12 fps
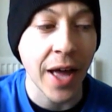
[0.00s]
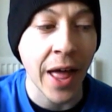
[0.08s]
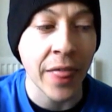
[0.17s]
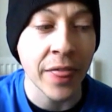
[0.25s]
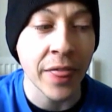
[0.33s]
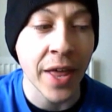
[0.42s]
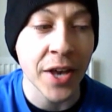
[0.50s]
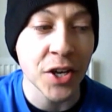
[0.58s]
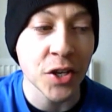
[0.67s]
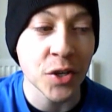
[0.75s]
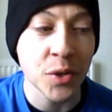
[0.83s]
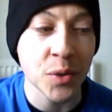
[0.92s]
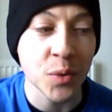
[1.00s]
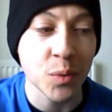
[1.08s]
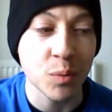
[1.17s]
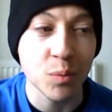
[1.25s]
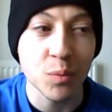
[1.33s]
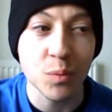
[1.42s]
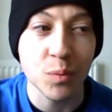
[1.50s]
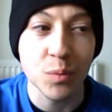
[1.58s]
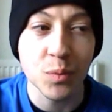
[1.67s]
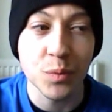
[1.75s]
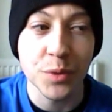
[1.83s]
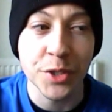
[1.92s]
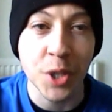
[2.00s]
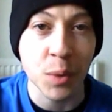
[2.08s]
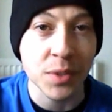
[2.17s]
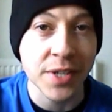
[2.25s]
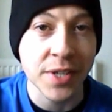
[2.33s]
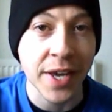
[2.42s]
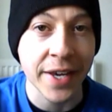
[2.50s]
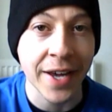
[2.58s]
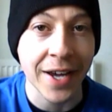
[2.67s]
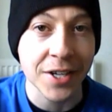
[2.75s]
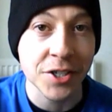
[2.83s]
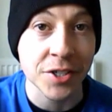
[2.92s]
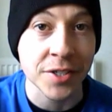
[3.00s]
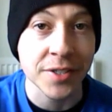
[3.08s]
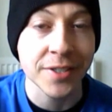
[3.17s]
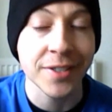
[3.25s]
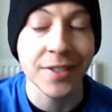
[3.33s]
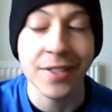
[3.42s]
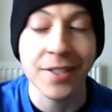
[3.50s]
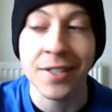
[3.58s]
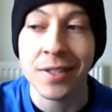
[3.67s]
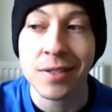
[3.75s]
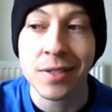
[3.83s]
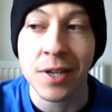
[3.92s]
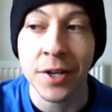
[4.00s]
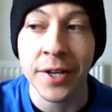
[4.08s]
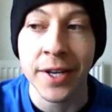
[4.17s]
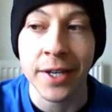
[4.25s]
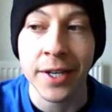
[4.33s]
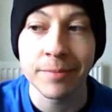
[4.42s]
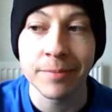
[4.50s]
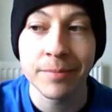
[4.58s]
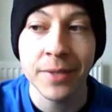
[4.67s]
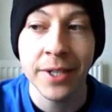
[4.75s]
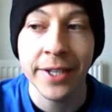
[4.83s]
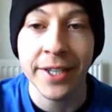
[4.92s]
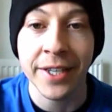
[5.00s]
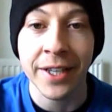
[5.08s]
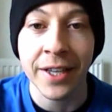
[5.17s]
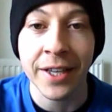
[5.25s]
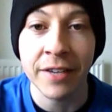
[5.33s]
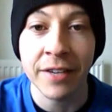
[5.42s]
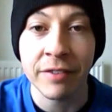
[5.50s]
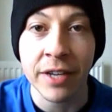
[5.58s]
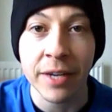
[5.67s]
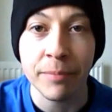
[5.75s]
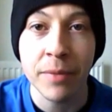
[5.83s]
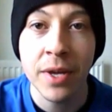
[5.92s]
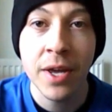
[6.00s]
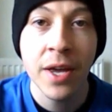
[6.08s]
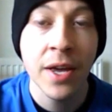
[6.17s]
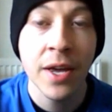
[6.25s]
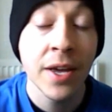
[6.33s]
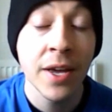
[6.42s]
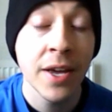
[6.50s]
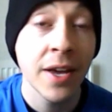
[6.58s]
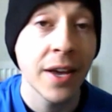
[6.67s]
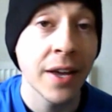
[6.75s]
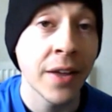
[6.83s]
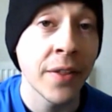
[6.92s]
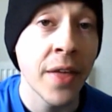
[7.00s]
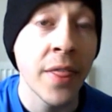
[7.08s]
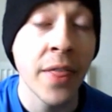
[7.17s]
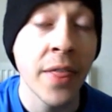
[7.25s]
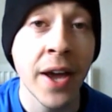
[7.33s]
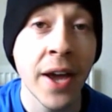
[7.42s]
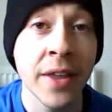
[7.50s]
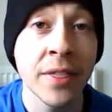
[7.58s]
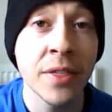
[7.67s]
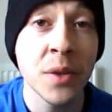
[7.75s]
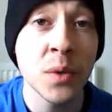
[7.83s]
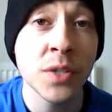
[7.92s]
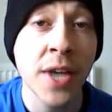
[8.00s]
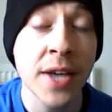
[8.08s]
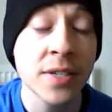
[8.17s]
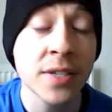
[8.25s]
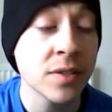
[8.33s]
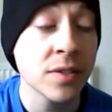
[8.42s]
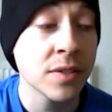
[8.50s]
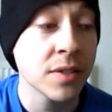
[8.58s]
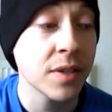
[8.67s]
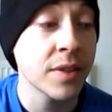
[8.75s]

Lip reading: and then you don't take action. You sit on it, you leave it, and then that enthusiasm